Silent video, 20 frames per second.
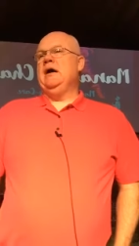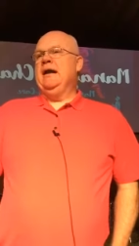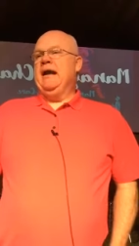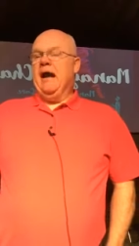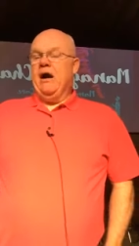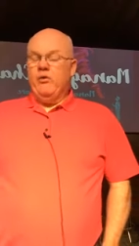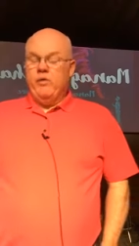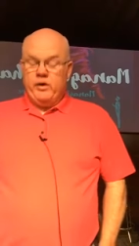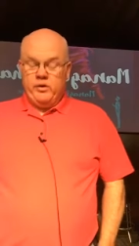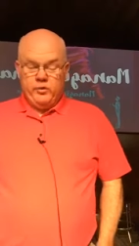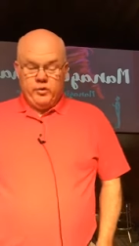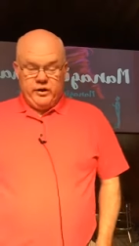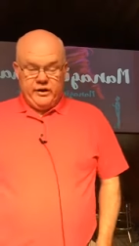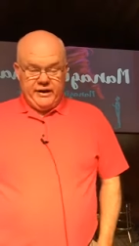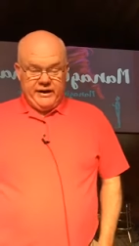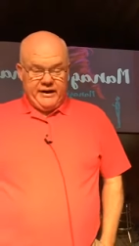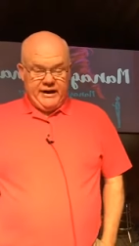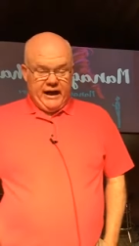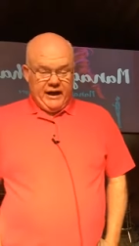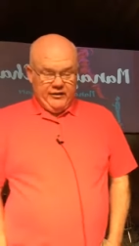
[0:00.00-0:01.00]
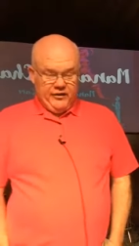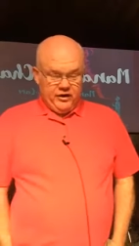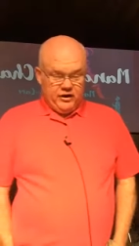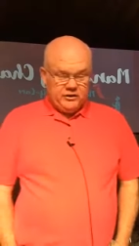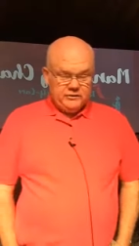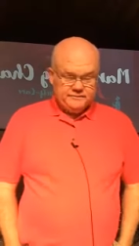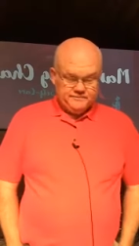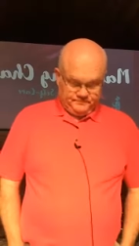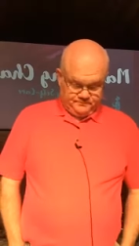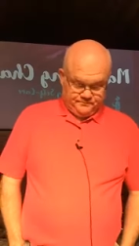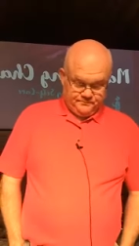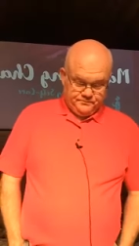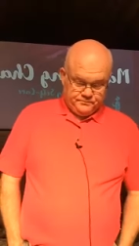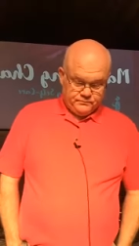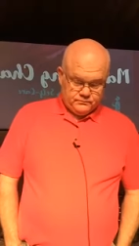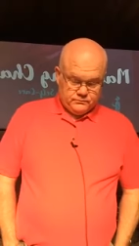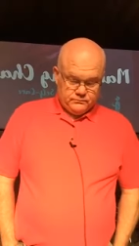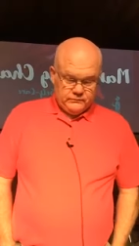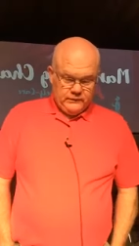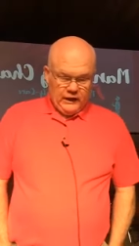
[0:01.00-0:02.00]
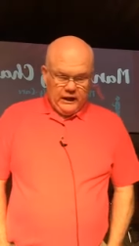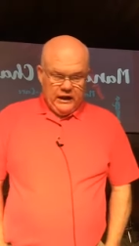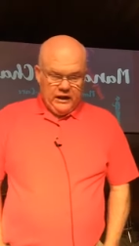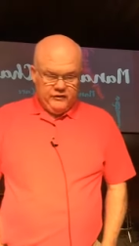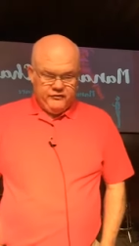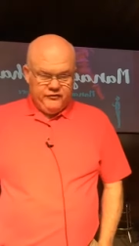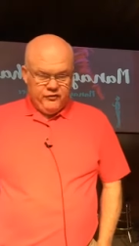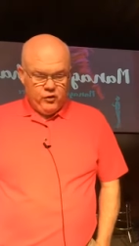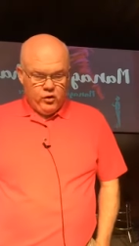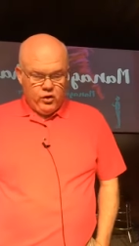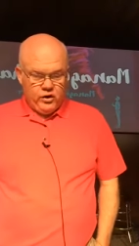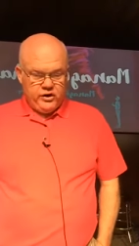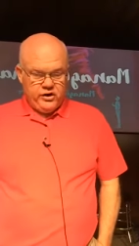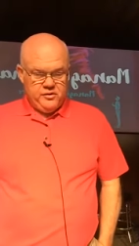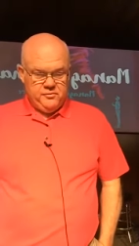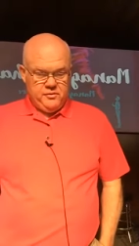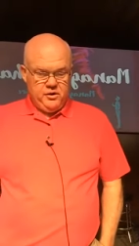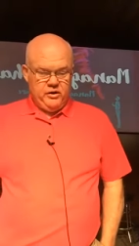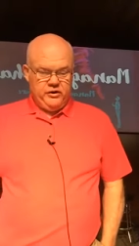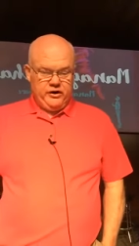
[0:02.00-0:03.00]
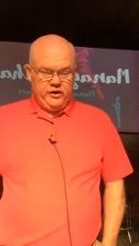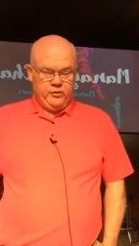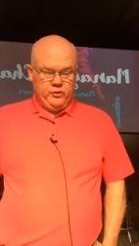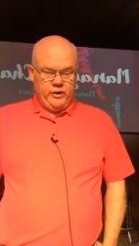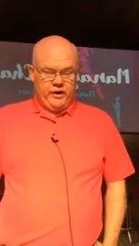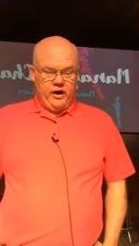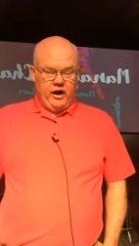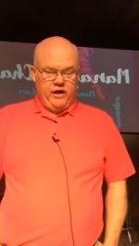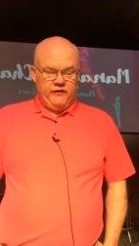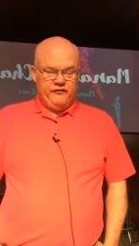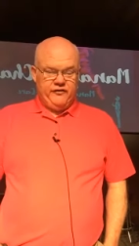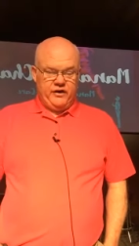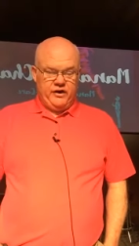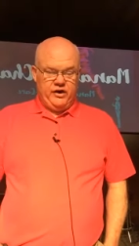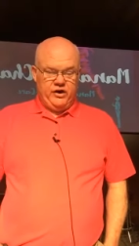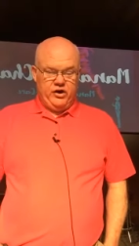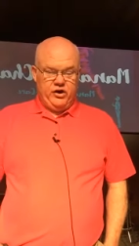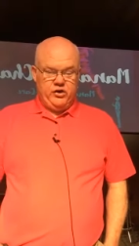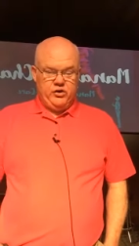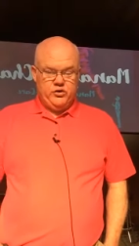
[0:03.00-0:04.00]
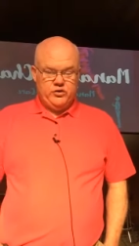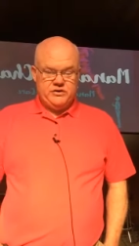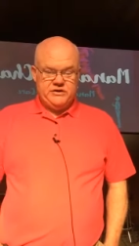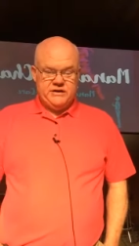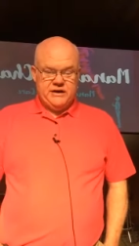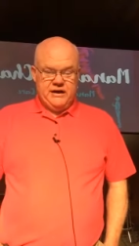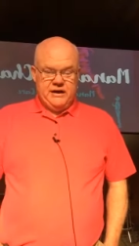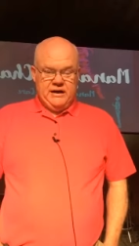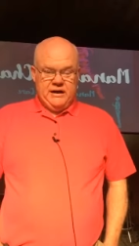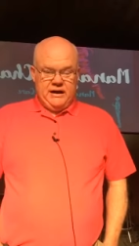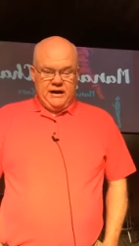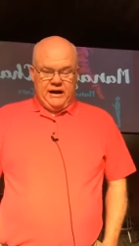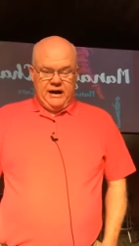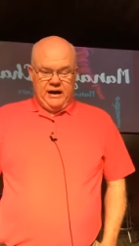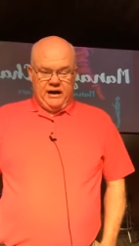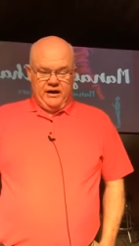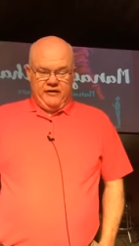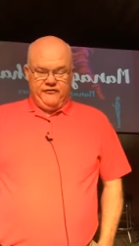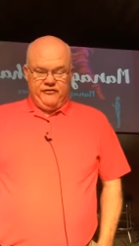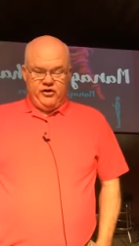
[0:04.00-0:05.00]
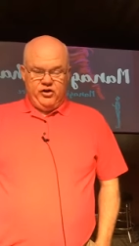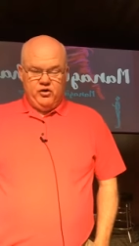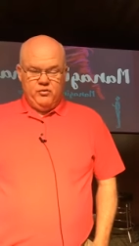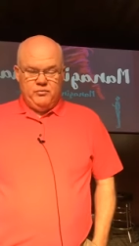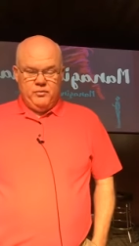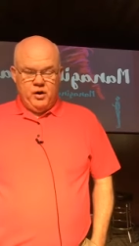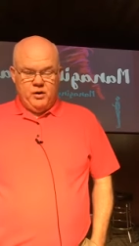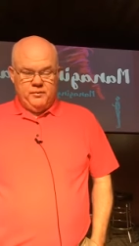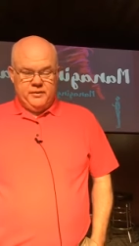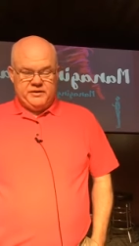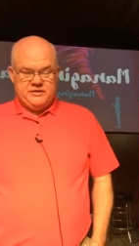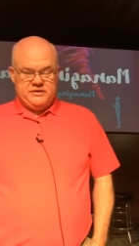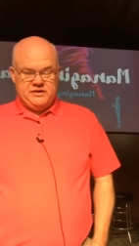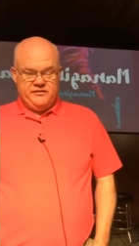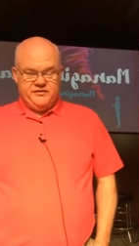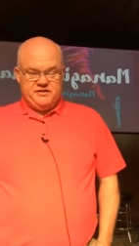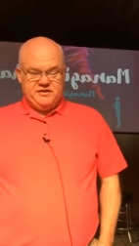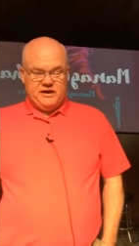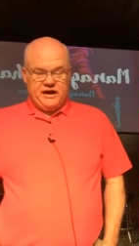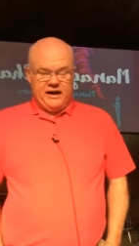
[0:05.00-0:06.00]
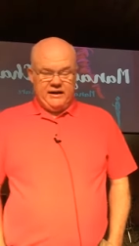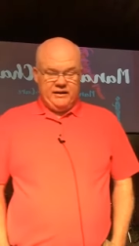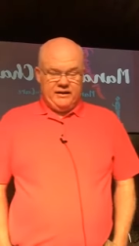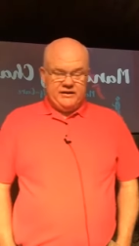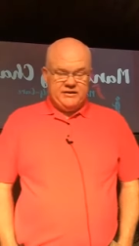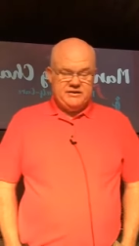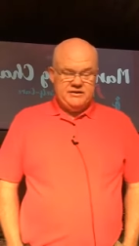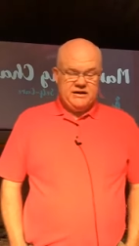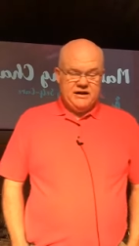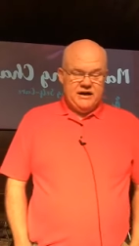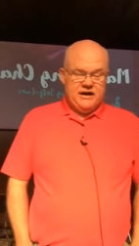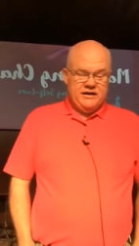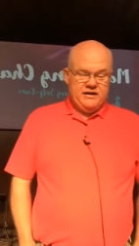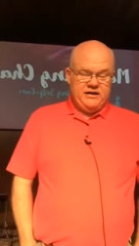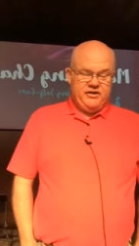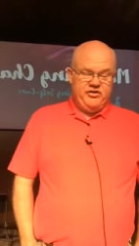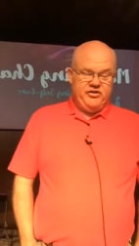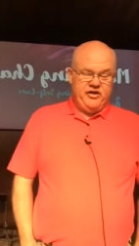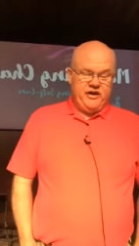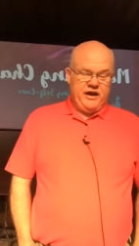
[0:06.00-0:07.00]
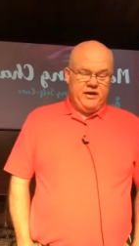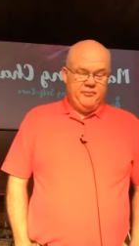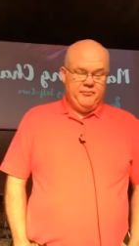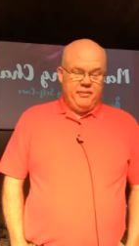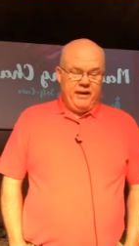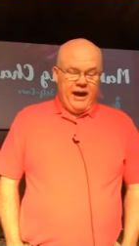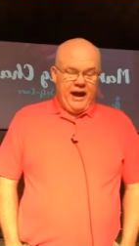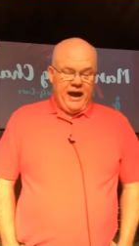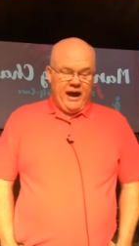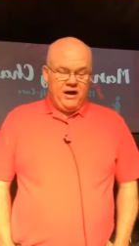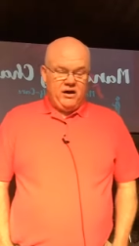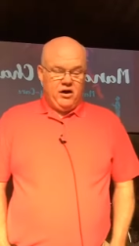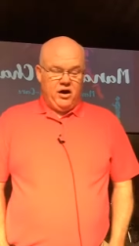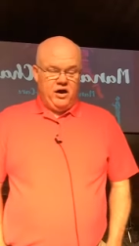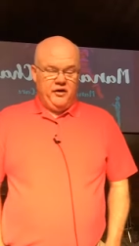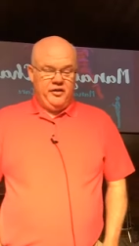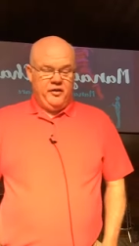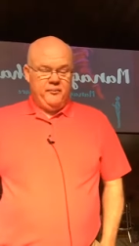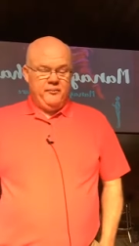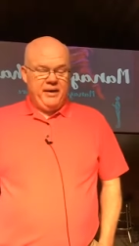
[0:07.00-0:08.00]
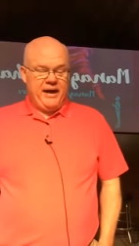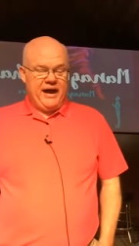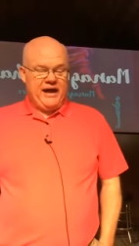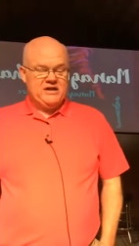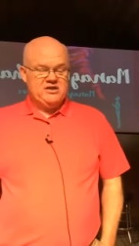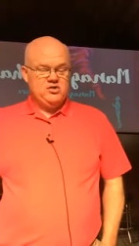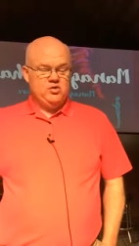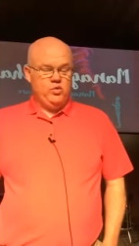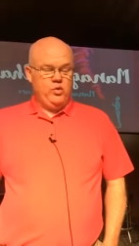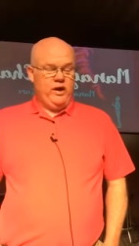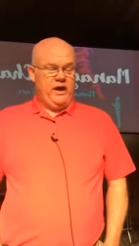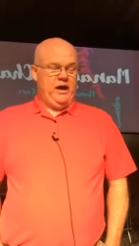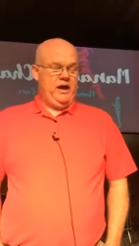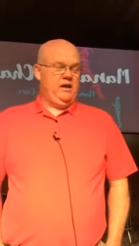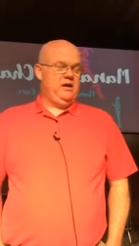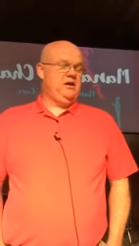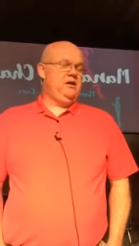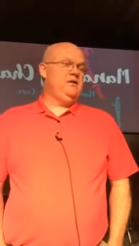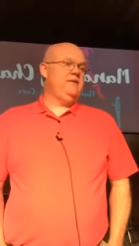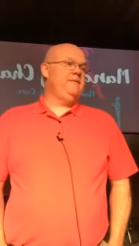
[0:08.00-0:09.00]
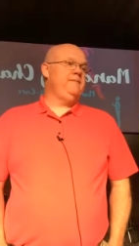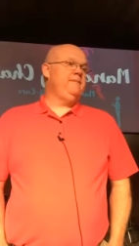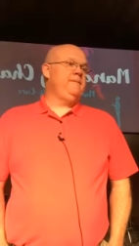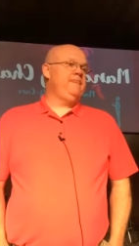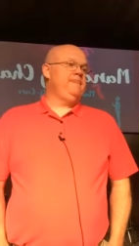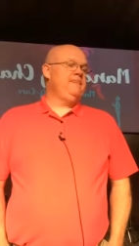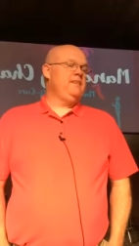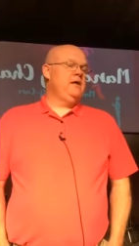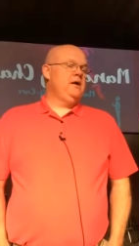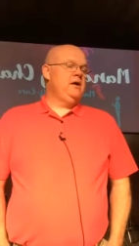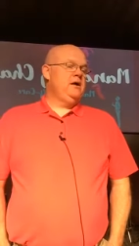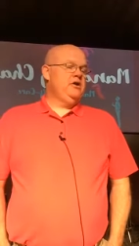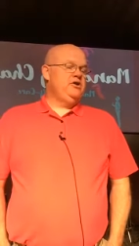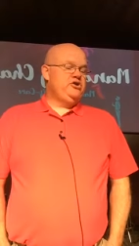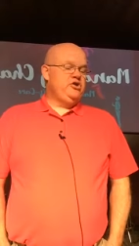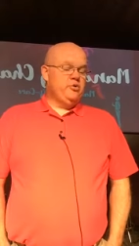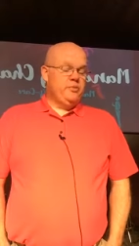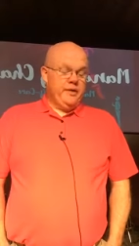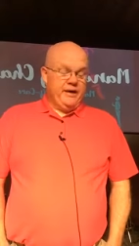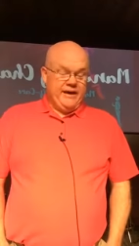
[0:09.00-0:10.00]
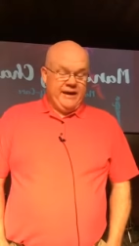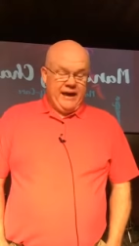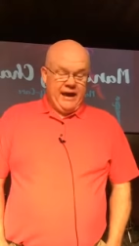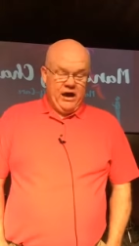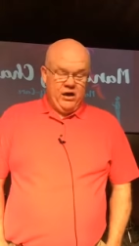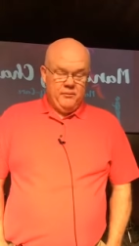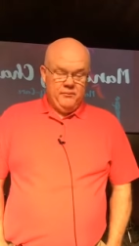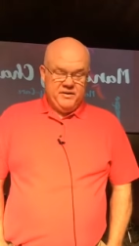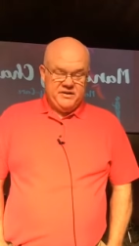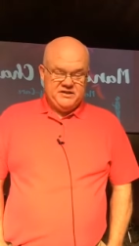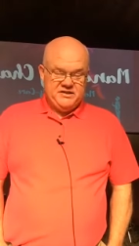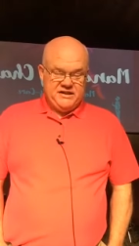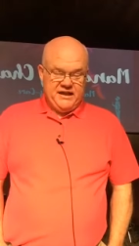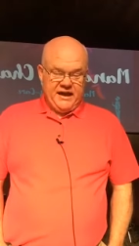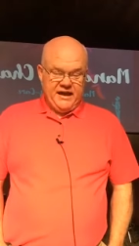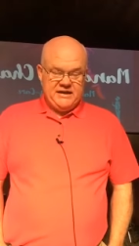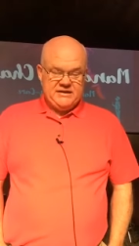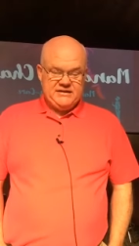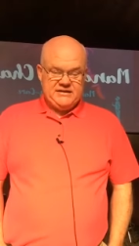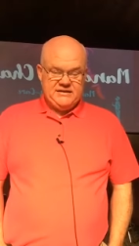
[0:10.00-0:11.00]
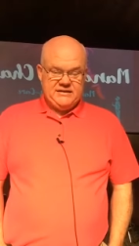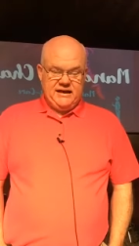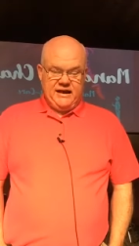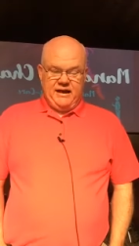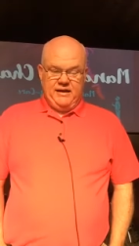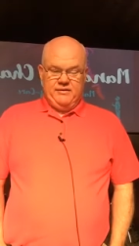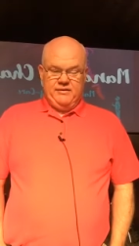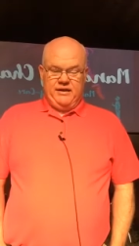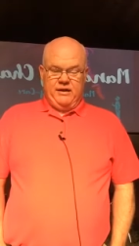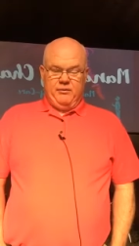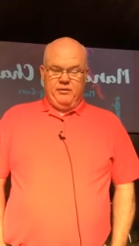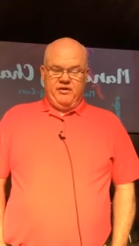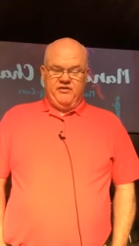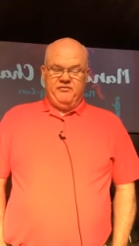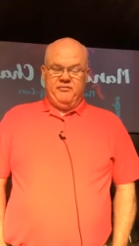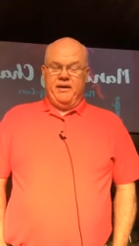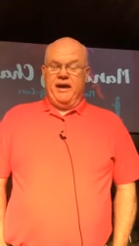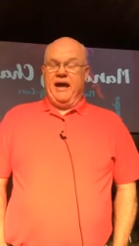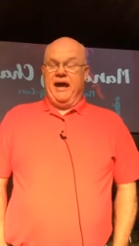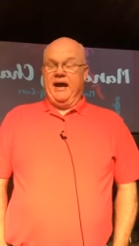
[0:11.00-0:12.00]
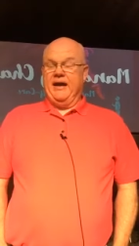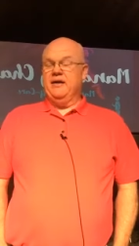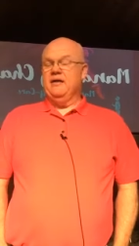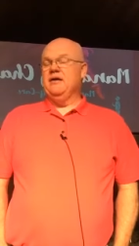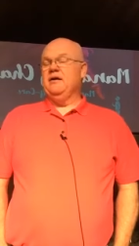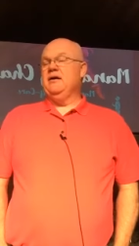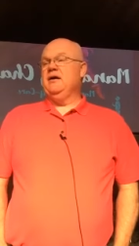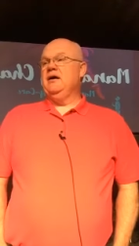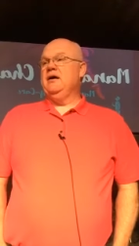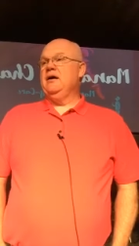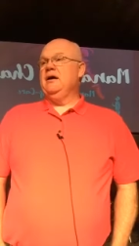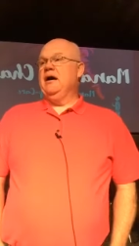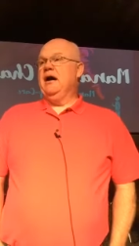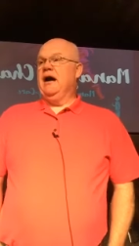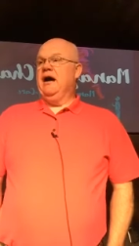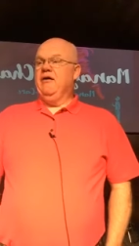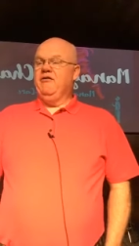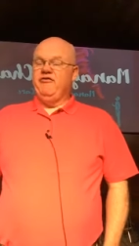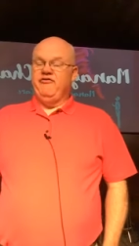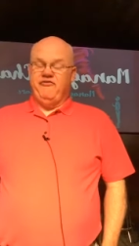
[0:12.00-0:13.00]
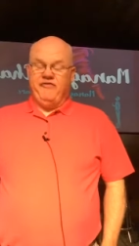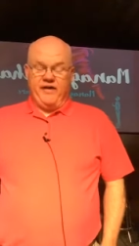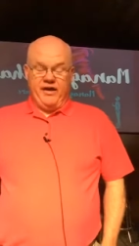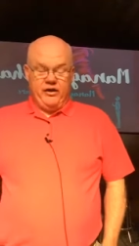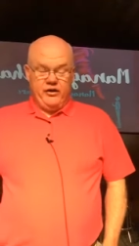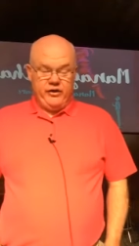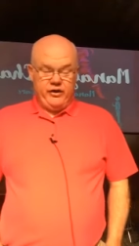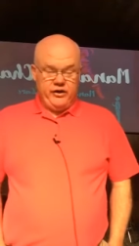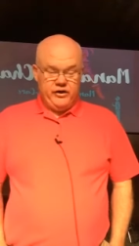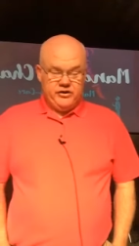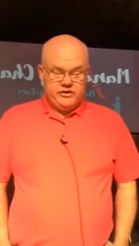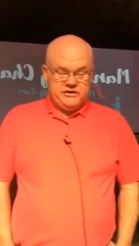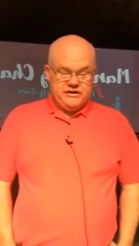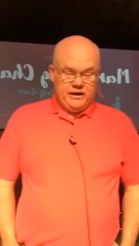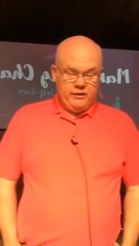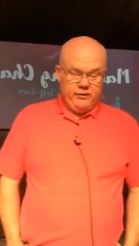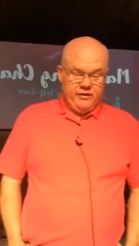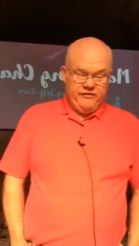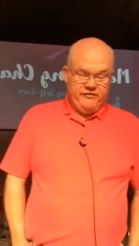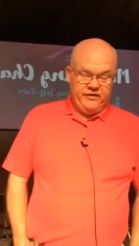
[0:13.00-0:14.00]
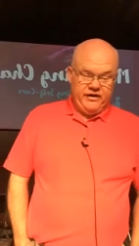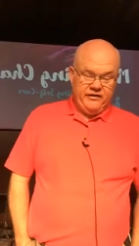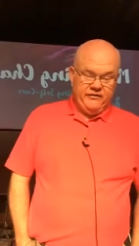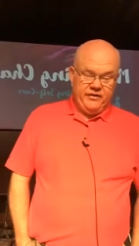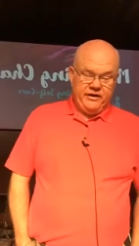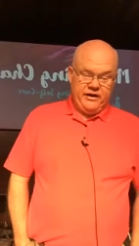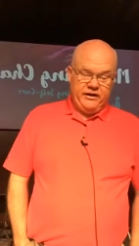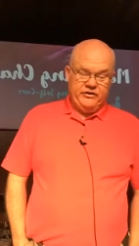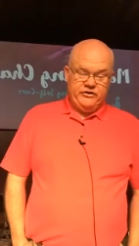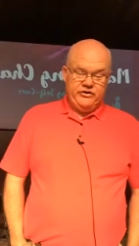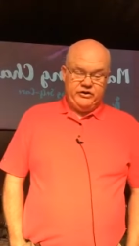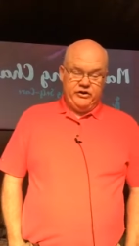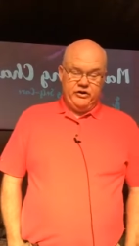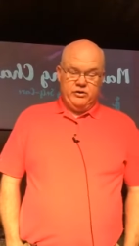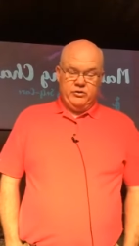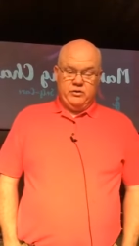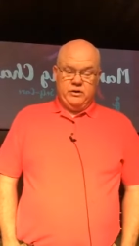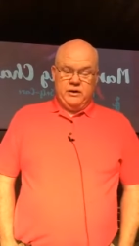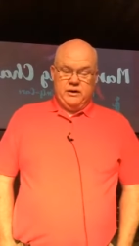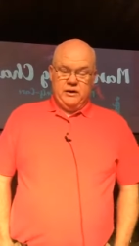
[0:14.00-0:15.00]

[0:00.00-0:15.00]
Now, when we're together, uh, for communion, we often use uh, a few moments of silence to think back on the past week, to recount mistakes that we've made, uh, failures that we've given into,